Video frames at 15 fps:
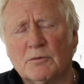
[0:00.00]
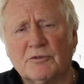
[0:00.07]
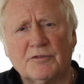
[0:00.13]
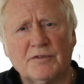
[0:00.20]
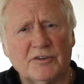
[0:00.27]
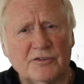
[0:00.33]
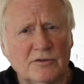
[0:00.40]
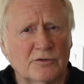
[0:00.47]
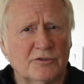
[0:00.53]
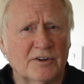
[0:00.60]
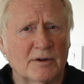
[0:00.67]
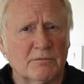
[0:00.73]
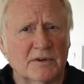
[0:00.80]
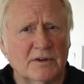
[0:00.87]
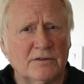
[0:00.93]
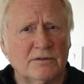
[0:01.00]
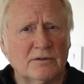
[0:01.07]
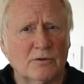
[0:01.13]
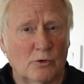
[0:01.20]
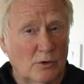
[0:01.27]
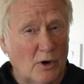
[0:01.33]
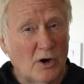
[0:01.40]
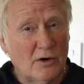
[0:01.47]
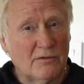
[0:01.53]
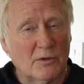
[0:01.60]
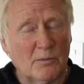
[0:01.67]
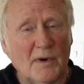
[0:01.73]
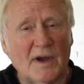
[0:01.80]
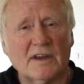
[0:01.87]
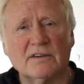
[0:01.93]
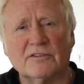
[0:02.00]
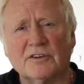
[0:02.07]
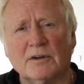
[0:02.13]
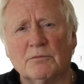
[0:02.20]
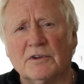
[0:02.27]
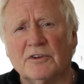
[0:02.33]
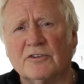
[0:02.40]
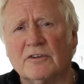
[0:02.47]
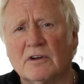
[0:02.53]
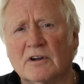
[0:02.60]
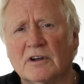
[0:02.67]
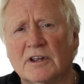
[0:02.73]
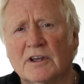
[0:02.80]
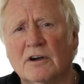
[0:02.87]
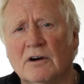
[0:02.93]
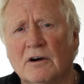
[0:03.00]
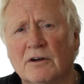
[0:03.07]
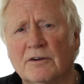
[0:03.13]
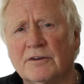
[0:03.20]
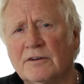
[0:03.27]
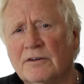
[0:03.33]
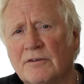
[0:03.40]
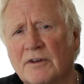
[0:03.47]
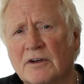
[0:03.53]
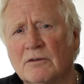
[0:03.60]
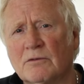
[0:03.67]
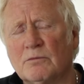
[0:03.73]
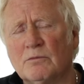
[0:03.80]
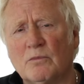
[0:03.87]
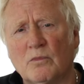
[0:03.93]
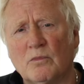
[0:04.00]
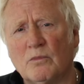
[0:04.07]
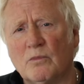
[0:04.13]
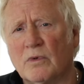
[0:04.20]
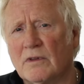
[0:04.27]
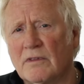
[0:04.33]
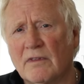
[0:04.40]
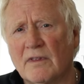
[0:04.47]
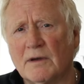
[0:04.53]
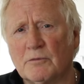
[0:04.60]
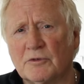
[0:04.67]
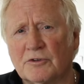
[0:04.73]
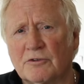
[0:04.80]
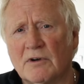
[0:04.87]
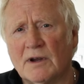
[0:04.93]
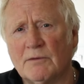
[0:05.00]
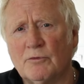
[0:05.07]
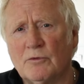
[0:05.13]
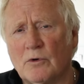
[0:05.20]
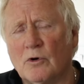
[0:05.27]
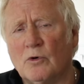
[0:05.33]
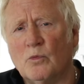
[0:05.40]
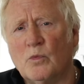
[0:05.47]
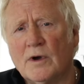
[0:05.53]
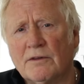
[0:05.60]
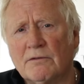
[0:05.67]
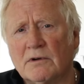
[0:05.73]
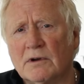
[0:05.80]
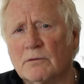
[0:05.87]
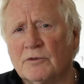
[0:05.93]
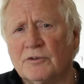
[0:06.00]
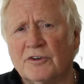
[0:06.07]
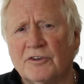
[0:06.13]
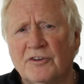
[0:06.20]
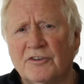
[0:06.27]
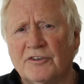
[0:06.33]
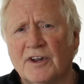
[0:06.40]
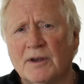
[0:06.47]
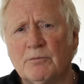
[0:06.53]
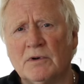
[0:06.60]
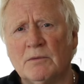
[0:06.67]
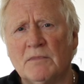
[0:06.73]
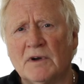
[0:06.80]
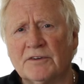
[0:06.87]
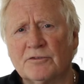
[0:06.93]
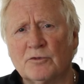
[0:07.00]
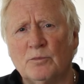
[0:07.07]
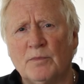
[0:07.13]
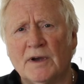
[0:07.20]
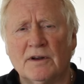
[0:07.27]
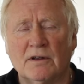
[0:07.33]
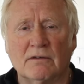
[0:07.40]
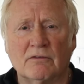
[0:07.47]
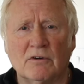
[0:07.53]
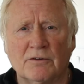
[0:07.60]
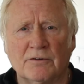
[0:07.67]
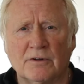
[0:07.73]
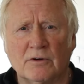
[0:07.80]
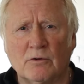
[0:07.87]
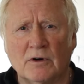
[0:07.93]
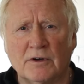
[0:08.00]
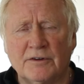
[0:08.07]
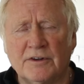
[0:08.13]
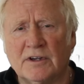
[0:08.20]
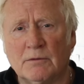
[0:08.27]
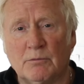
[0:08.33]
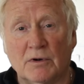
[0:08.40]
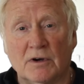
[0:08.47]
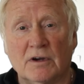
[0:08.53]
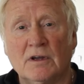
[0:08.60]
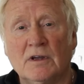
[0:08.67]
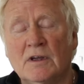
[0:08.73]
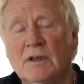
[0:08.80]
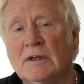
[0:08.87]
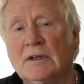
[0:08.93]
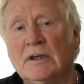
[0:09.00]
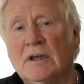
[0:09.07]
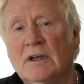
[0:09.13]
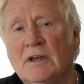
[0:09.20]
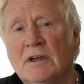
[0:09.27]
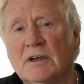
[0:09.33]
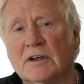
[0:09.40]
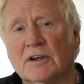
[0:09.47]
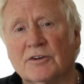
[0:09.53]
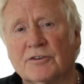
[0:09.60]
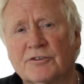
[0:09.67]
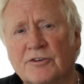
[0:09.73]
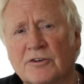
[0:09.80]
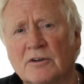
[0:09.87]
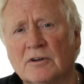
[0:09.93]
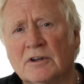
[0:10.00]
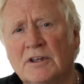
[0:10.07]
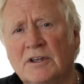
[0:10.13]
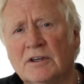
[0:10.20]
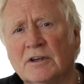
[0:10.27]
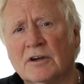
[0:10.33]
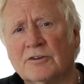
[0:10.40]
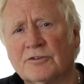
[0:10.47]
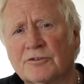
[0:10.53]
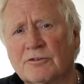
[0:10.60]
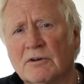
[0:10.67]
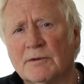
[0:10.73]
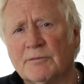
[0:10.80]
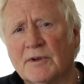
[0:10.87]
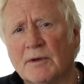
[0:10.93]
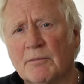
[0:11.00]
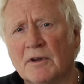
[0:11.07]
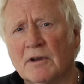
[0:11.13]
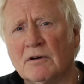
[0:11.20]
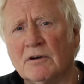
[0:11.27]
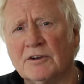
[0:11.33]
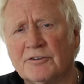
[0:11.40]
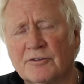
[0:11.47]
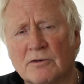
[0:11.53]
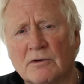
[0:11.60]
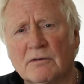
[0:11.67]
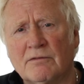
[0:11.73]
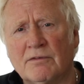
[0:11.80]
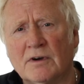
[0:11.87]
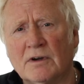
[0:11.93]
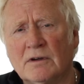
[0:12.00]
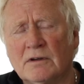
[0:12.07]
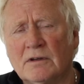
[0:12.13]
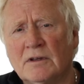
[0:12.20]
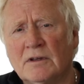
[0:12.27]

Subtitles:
I was fishing on something, or over the back of something slightly harder. Now, whether that was gravel or whether it was a zebra mussel bed, I've got no idea, but it certainly scraped up the line. So I've